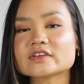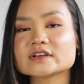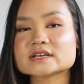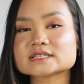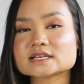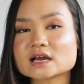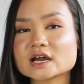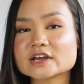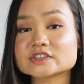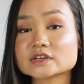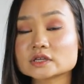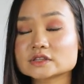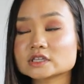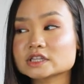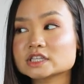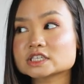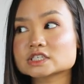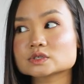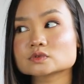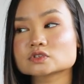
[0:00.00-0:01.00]
this, I thought
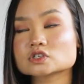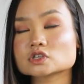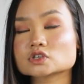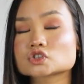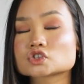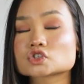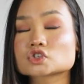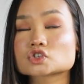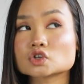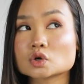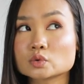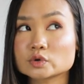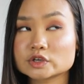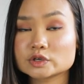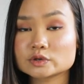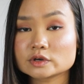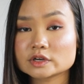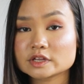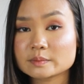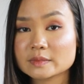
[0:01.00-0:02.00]
that this was so
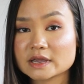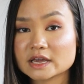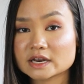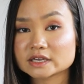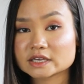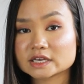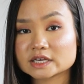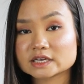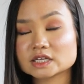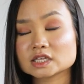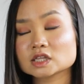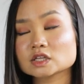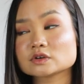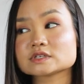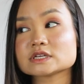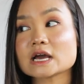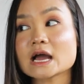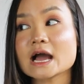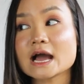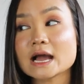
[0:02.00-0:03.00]
cute on the mannequin. It
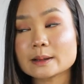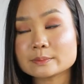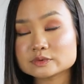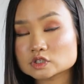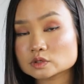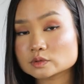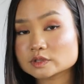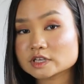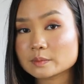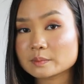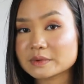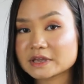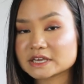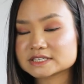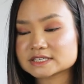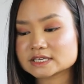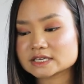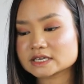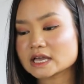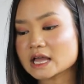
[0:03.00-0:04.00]
looked absolutely
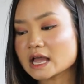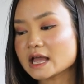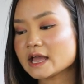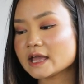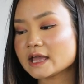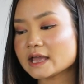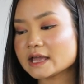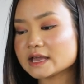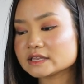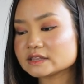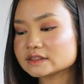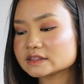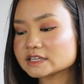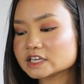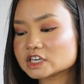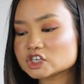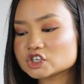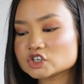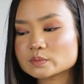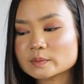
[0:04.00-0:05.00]
amazing. And
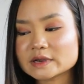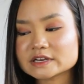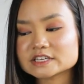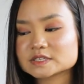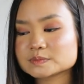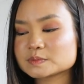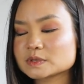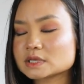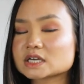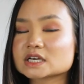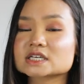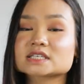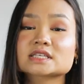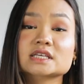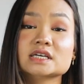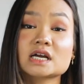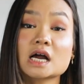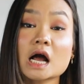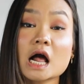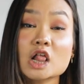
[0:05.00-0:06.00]
the issue might just be because of
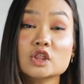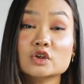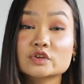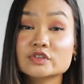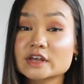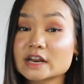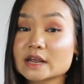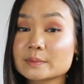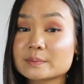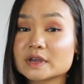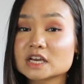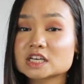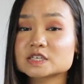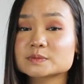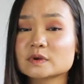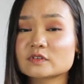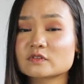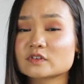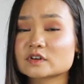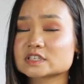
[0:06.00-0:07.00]
the color that I
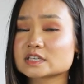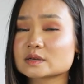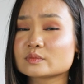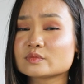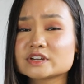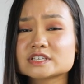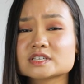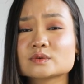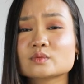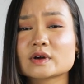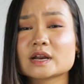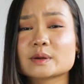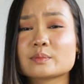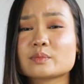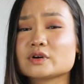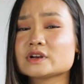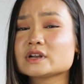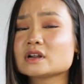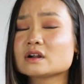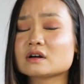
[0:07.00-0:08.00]
picked, but for some reason when I
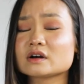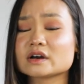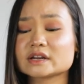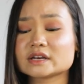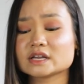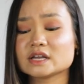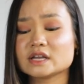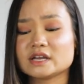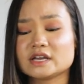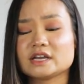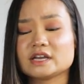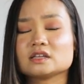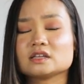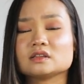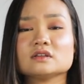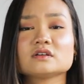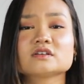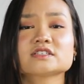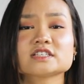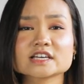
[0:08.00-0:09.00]
put it on, it
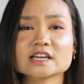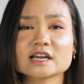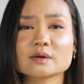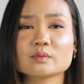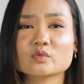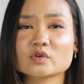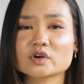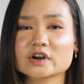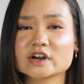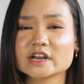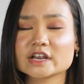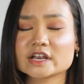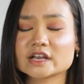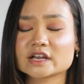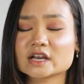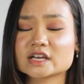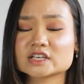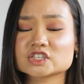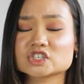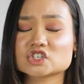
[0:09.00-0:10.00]
looks like I'm
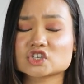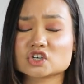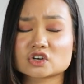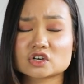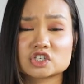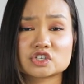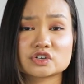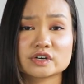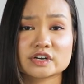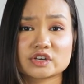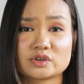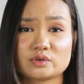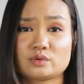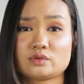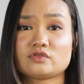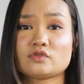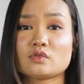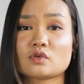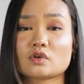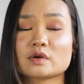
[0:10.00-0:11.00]
wearing a Star Trek
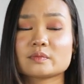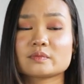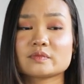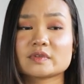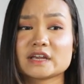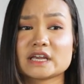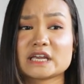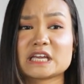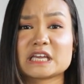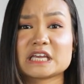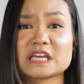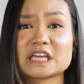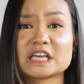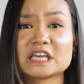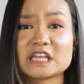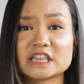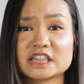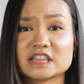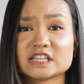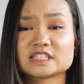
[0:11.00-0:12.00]
uniform, like
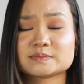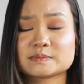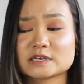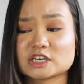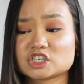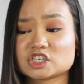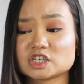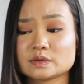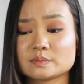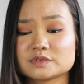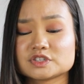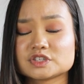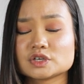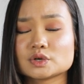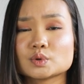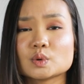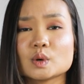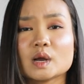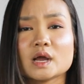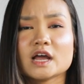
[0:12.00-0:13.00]
in the spaceship.
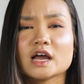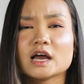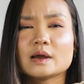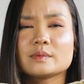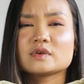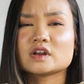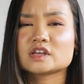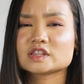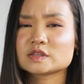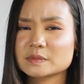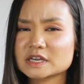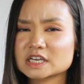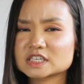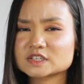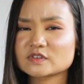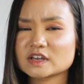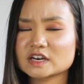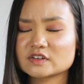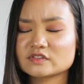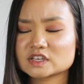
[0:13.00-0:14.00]
So I'm not the
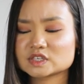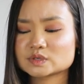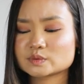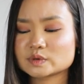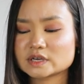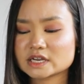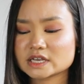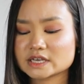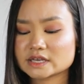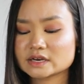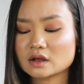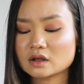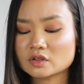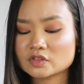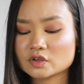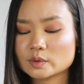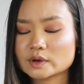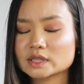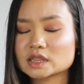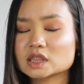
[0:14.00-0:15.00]
biggest fan of this one. And
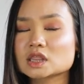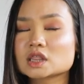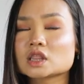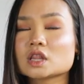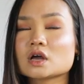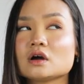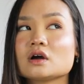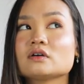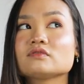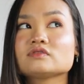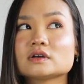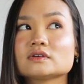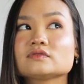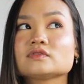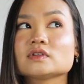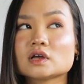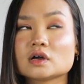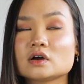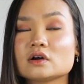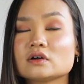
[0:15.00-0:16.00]
although I love,
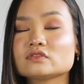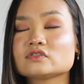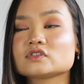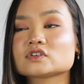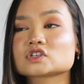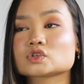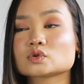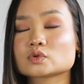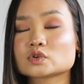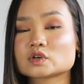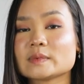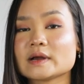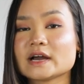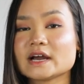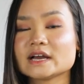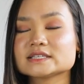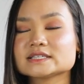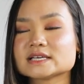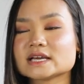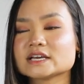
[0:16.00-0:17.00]
love, love shoulder
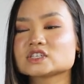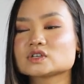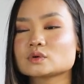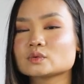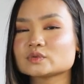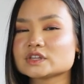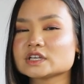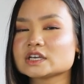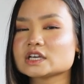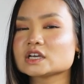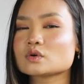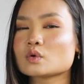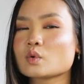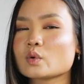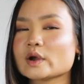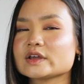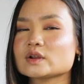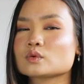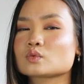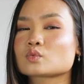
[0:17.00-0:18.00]
pads, I don't think it
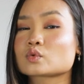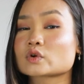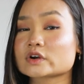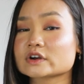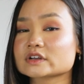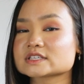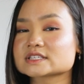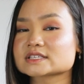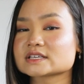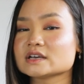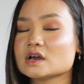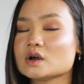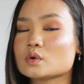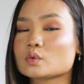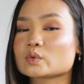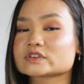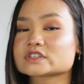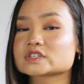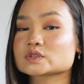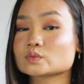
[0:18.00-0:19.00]
quite works
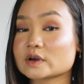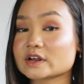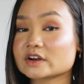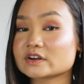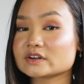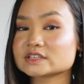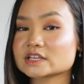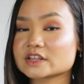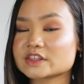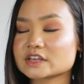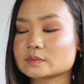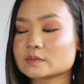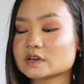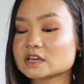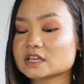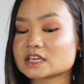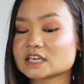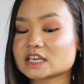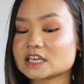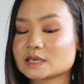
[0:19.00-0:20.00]
with sweaters. I think I'm
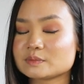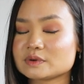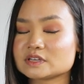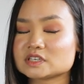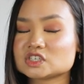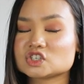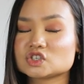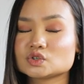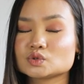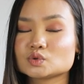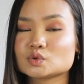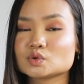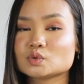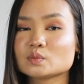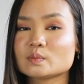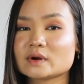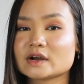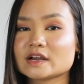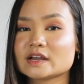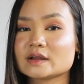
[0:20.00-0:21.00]
gonna keep it to
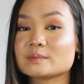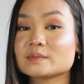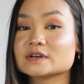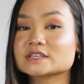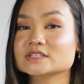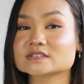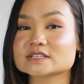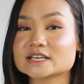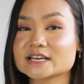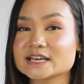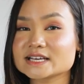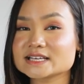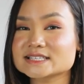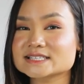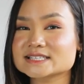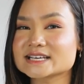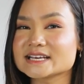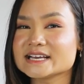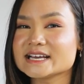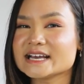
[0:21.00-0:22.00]
my muscle
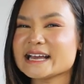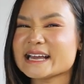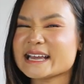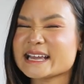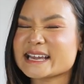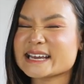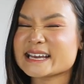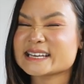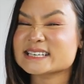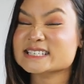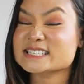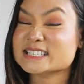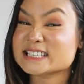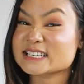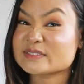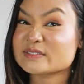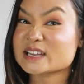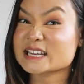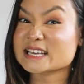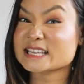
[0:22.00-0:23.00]
tanks and just leave it